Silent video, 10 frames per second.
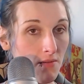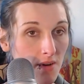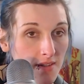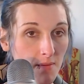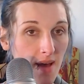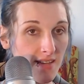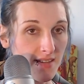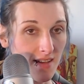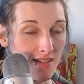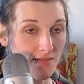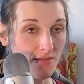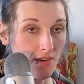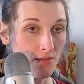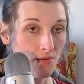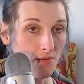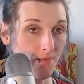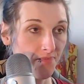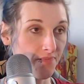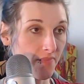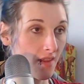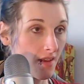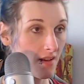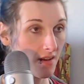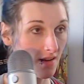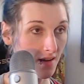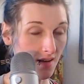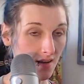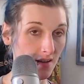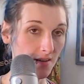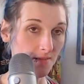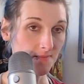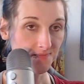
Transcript: what the best is for you. And